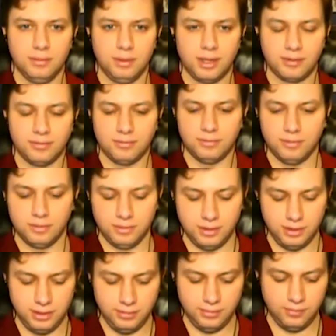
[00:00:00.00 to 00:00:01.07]
like
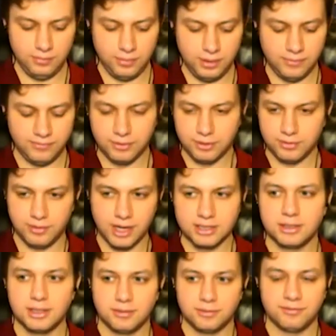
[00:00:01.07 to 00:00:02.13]
if you were to
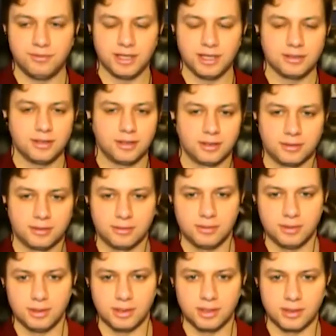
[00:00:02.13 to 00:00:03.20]
rationally reflect on
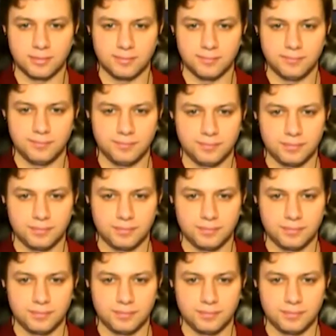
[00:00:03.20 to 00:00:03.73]
um,